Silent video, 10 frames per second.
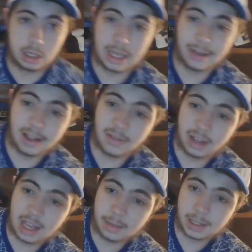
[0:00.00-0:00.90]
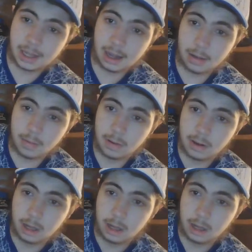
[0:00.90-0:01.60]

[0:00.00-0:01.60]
If it keeps up,